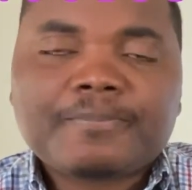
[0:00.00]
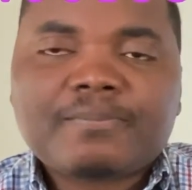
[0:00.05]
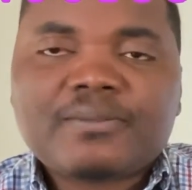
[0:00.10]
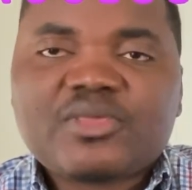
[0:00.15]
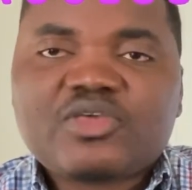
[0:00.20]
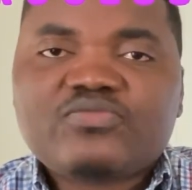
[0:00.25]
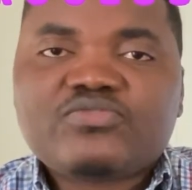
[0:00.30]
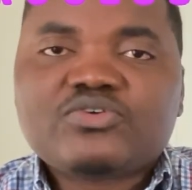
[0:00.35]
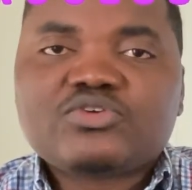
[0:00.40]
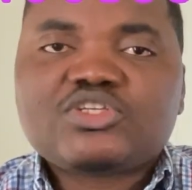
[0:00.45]

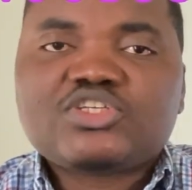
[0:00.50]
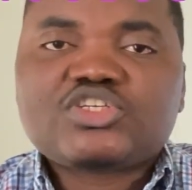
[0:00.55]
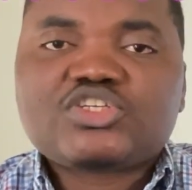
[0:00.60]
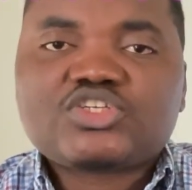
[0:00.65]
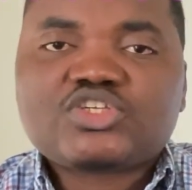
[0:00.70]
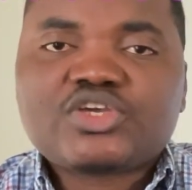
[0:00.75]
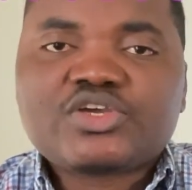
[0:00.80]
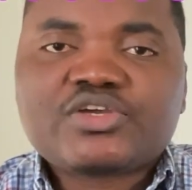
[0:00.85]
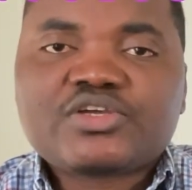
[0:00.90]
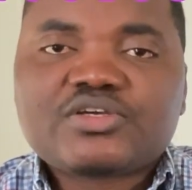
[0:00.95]
if you
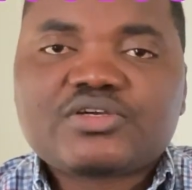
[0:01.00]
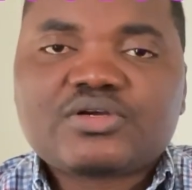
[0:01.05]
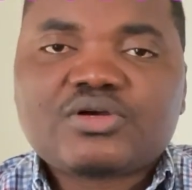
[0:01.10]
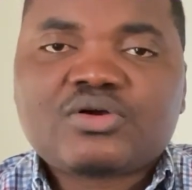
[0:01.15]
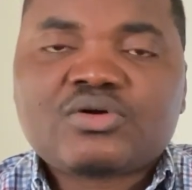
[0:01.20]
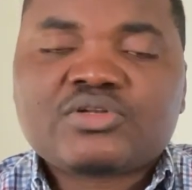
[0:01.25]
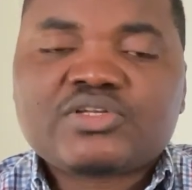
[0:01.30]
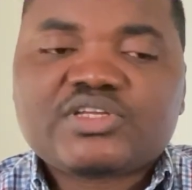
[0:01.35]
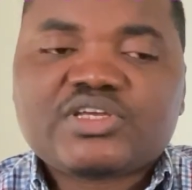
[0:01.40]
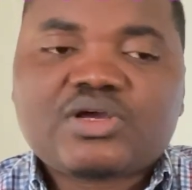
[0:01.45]
check
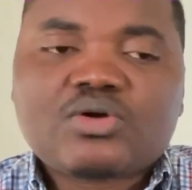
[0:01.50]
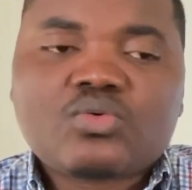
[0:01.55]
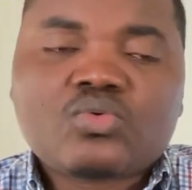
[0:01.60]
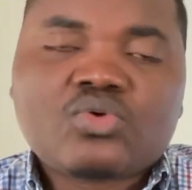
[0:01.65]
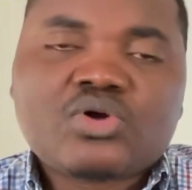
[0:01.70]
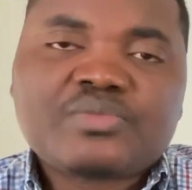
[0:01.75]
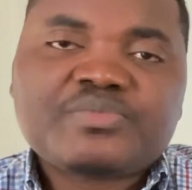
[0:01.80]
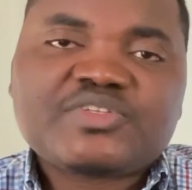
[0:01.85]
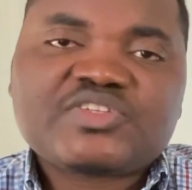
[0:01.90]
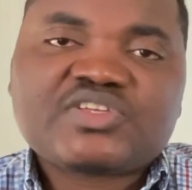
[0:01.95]
on their
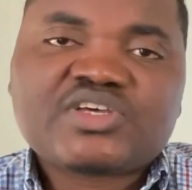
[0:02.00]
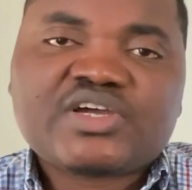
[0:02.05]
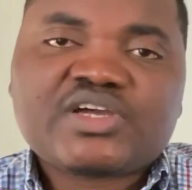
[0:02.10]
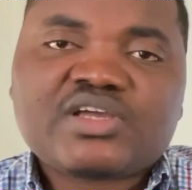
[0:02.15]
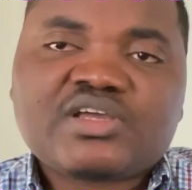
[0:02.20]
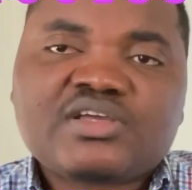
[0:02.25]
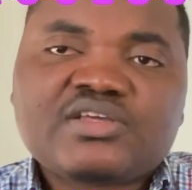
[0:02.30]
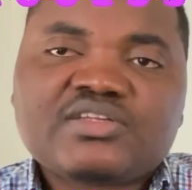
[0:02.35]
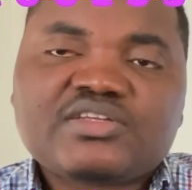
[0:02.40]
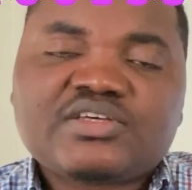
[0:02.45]

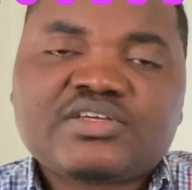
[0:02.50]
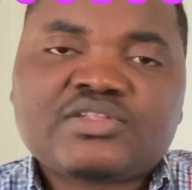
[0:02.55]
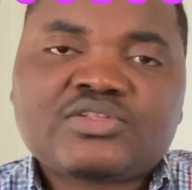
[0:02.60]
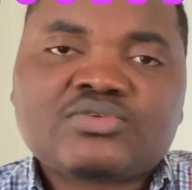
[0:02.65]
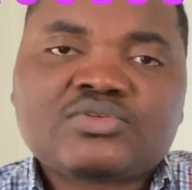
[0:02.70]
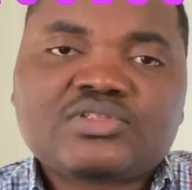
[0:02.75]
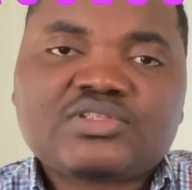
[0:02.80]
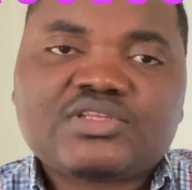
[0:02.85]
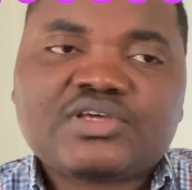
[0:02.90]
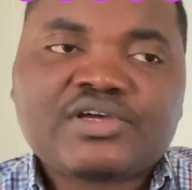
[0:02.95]
website, it will
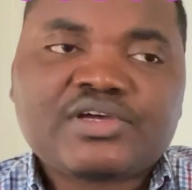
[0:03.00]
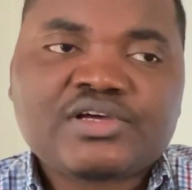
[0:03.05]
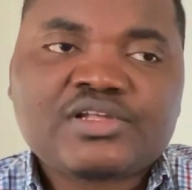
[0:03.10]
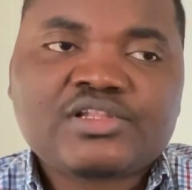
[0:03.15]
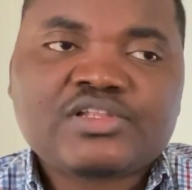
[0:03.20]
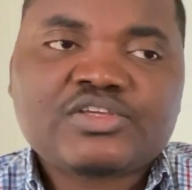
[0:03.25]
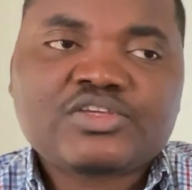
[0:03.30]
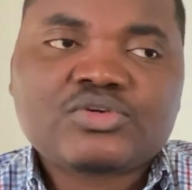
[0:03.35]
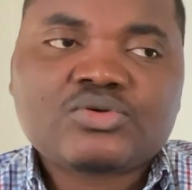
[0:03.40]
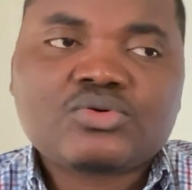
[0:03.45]
tell
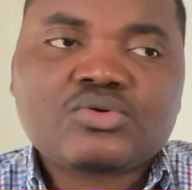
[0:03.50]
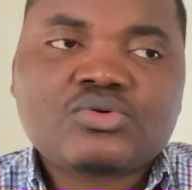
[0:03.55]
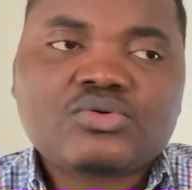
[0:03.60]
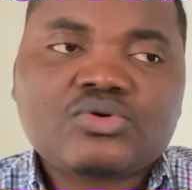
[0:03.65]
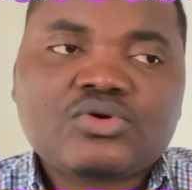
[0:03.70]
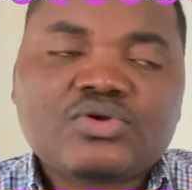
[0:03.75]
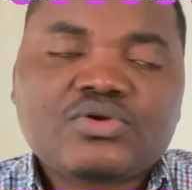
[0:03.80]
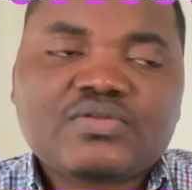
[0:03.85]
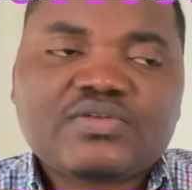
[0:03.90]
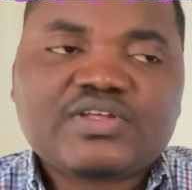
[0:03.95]
you
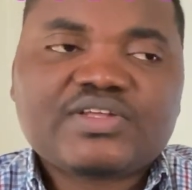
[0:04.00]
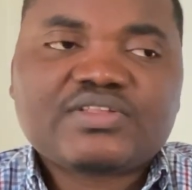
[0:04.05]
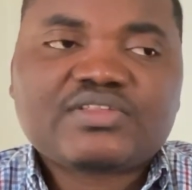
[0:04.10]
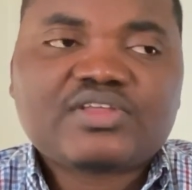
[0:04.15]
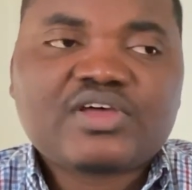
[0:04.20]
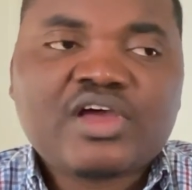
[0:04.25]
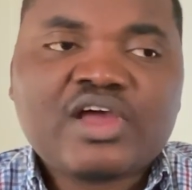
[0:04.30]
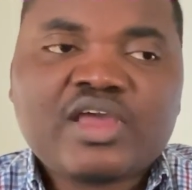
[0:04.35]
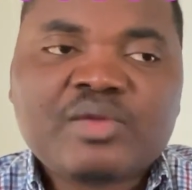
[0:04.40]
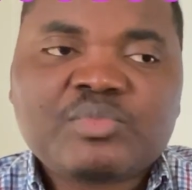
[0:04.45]
the
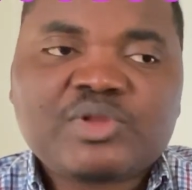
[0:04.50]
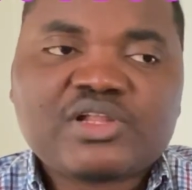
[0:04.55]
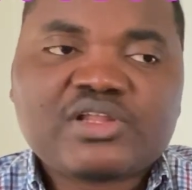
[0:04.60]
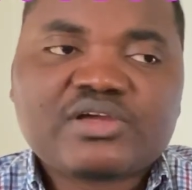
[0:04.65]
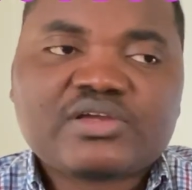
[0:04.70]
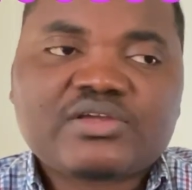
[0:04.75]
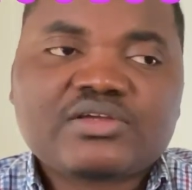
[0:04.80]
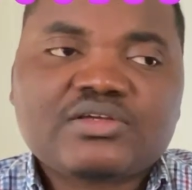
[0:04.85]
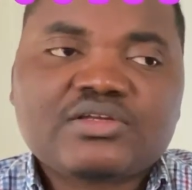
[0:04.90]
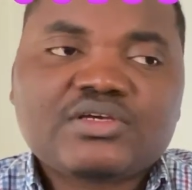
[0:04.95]
timeline.